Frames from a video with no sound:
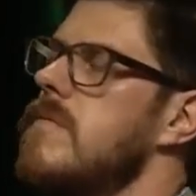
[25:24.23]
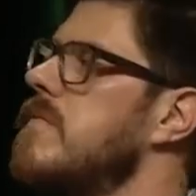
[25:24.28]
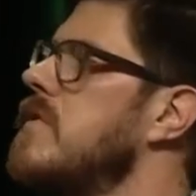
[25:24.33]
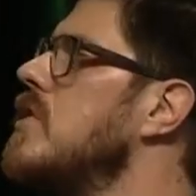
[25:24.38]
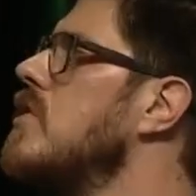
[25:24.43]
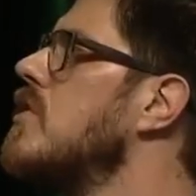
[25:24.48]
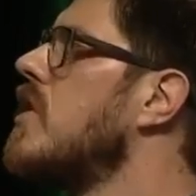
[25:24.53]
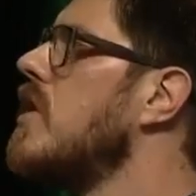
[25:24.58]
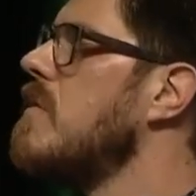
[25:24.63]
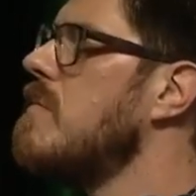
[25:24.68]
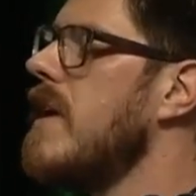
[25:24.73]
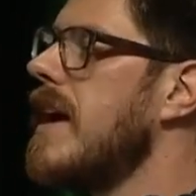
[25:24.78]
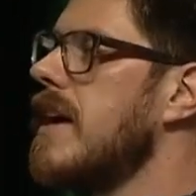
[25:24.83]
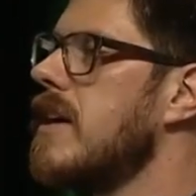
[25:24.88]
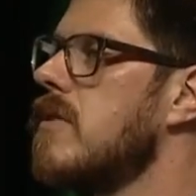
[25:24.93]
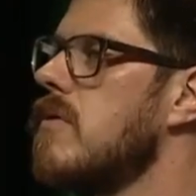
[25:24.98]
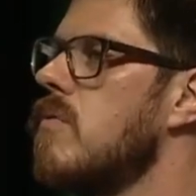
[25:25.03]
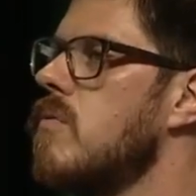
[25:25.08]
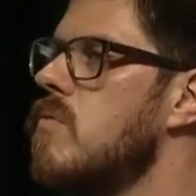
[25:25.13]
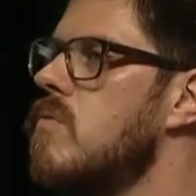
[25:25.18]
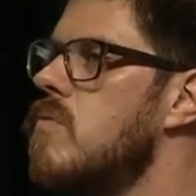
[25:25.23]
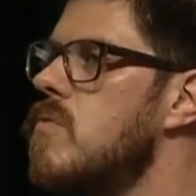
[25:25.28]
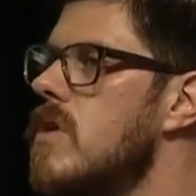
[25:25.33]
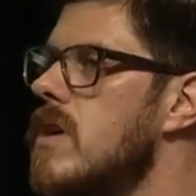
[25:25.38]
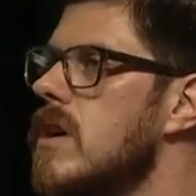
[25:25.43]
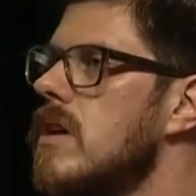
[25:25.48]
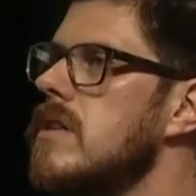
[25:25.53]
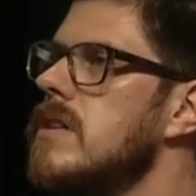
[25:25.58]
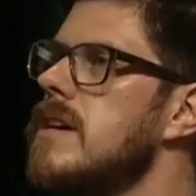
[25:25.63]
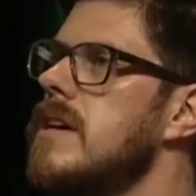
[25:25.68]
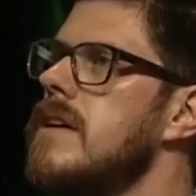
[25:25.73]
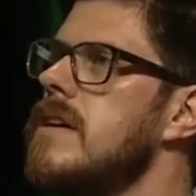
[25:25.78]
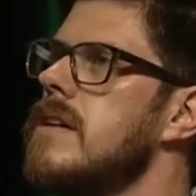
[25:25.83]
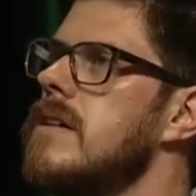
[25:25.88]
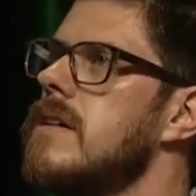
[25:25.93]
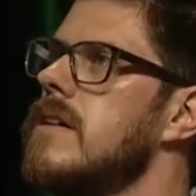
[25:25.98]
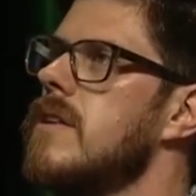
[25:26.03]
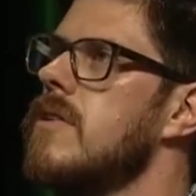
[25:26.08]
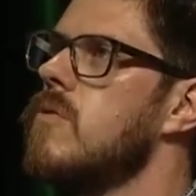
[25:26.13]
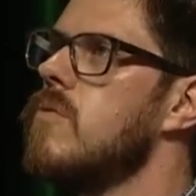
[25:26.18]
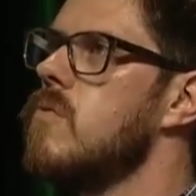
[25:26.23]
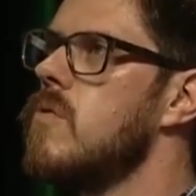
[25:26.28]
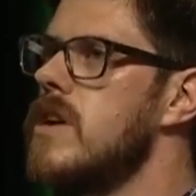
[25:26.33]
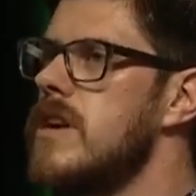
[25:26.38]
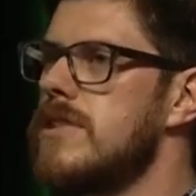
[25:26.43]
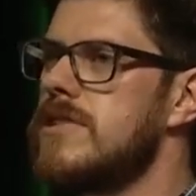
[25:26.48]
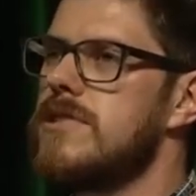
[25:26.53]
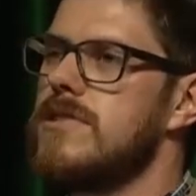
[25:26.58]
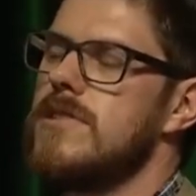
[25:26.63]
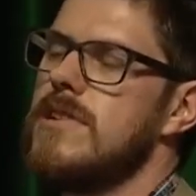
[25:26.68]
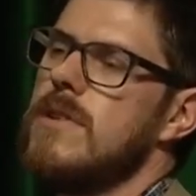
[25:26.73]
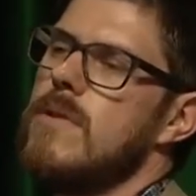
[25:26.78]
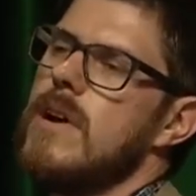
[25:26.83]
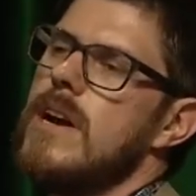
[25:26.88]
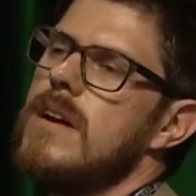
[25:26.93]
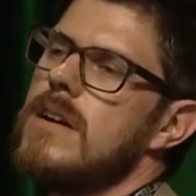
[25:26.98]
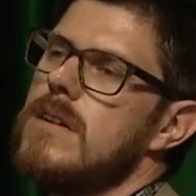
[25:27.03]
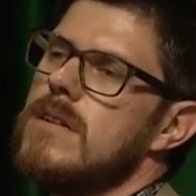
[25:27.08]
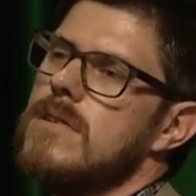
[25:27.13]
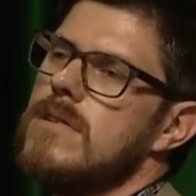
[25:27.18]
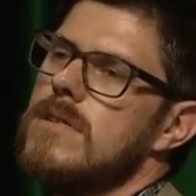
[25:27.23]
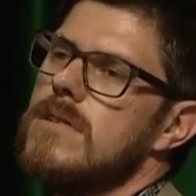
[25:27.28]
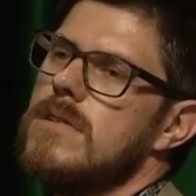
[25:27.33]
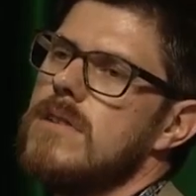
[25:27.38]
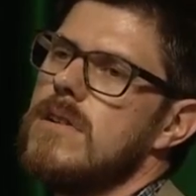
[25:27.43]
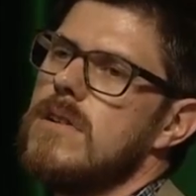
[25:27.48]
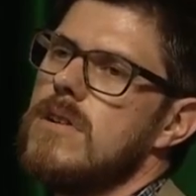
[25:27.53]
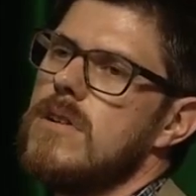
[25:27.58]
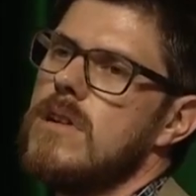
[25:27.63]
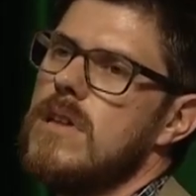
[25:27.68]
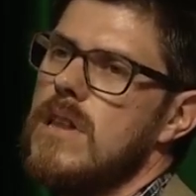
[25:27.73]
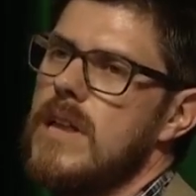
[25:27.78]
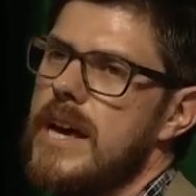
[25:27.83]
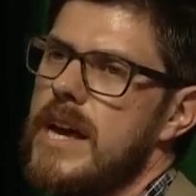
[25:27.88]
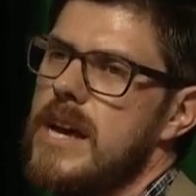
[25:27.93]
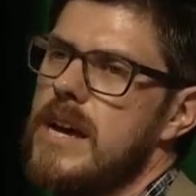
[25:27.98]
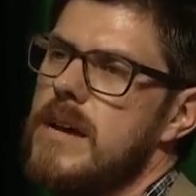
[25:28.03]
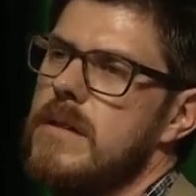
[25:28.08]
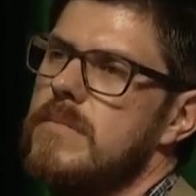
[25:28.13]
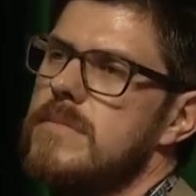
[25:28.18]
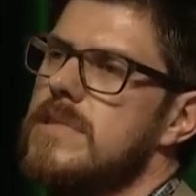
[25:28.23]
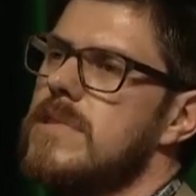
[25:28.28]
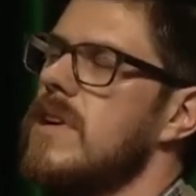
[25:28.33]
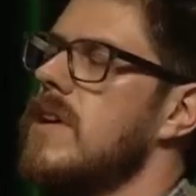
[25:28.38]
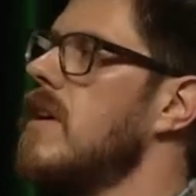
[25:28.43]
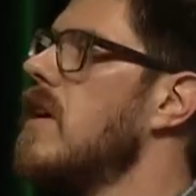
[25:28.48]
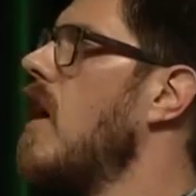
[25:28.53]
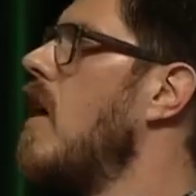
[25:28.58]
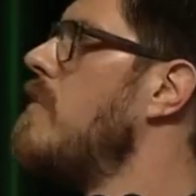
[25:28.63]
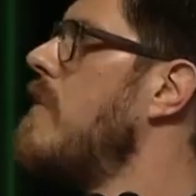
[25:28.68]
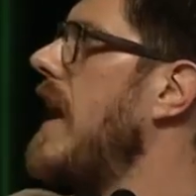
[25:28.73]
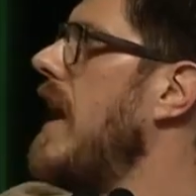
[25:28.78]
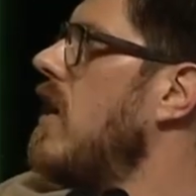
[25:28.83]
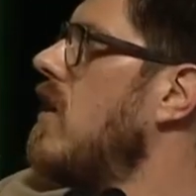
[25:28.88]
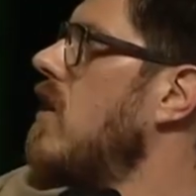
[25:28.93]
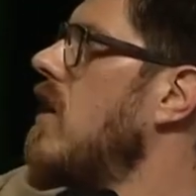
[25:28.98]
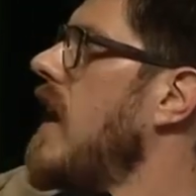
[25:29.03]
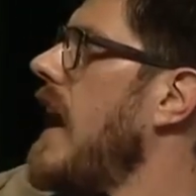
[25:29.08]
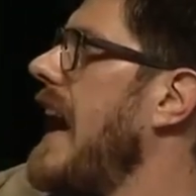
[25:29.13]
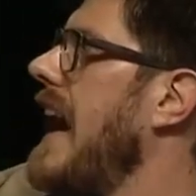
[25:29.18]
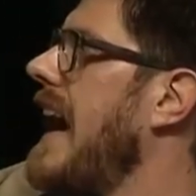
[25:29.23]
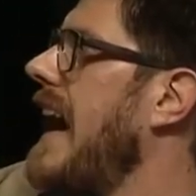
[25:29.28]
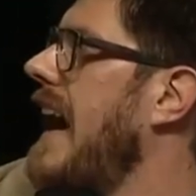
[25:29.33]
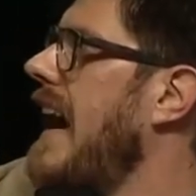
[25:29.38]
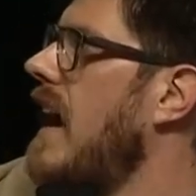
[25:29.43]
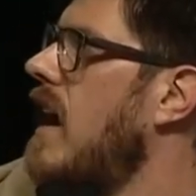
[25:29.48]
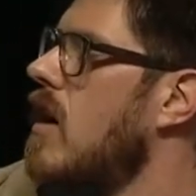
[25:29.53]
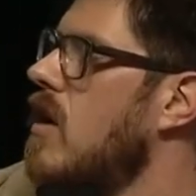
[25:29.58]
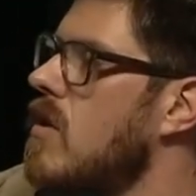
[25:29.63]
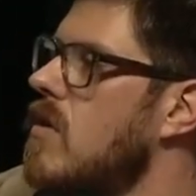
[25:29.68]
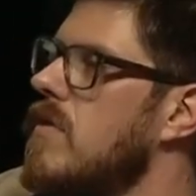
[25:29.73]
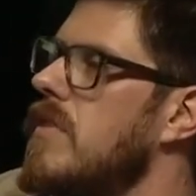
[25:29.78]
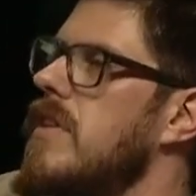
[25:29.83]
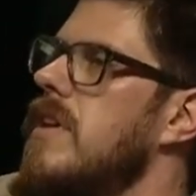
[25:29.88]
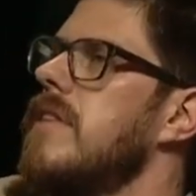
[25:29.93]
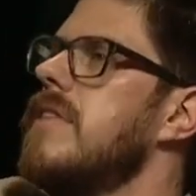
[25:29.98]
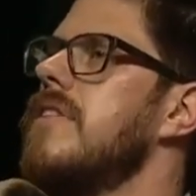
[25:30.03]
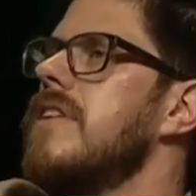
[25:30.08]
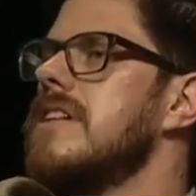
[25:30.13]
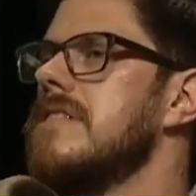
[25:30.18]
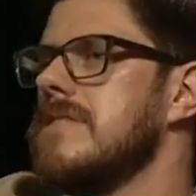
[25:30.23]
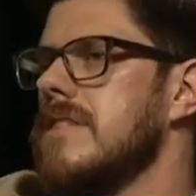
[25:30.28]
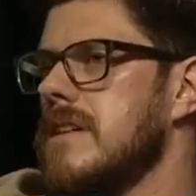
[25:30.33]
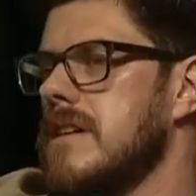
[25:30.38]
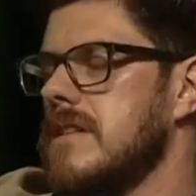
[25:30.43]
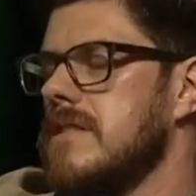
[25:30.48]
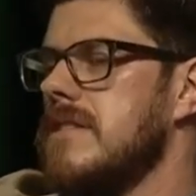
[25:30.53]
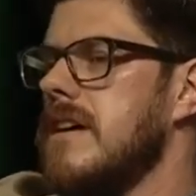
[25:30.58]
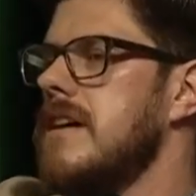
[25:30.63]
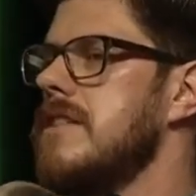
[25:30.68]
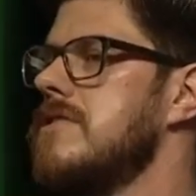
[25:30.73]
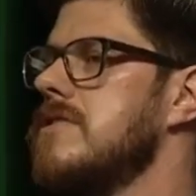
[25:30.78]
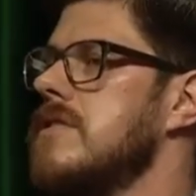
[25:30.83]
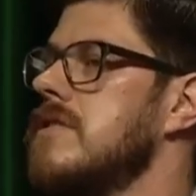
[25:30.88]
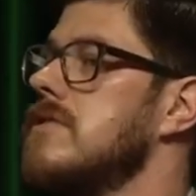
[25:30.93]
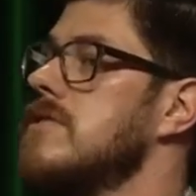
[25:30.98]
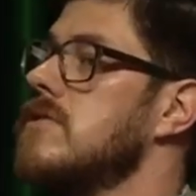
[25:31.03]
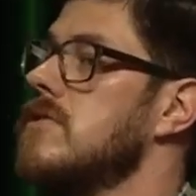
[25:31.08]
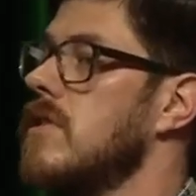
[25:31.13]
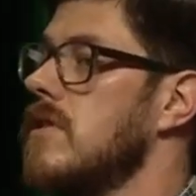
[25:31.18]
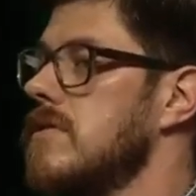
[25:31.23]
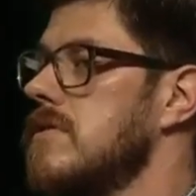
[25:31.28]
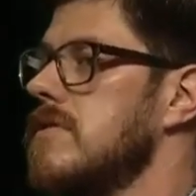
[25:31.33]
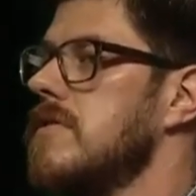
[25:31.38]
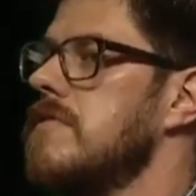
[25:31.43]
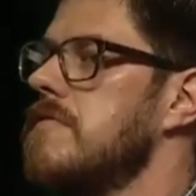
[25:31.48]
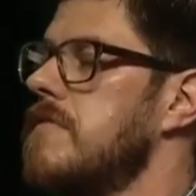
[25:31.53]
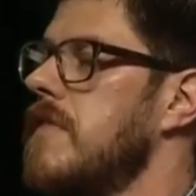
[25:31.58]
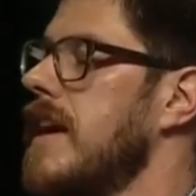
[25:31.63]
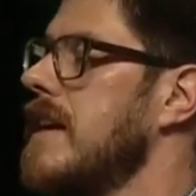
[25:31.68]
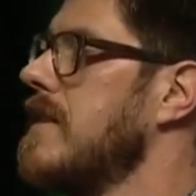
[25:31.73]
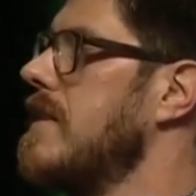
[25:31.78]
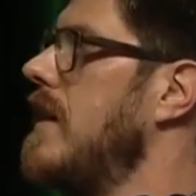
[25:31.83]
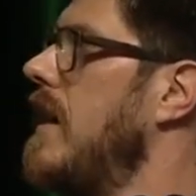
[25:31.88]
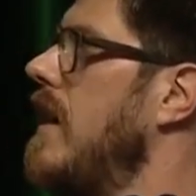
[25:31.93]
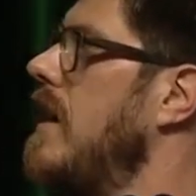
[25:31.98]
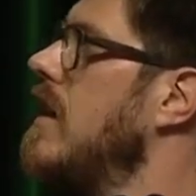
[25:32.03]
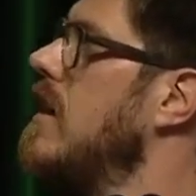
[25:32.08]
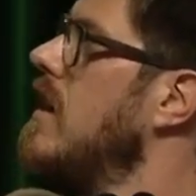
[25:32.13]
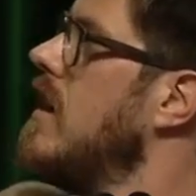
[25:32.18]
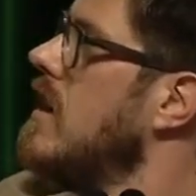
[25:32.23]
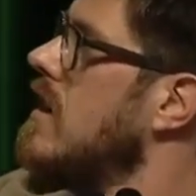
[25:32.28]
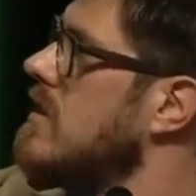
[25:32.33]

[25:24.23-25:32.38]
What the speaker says: you can make really rich theoretical claims about how then things like attention start to affect that.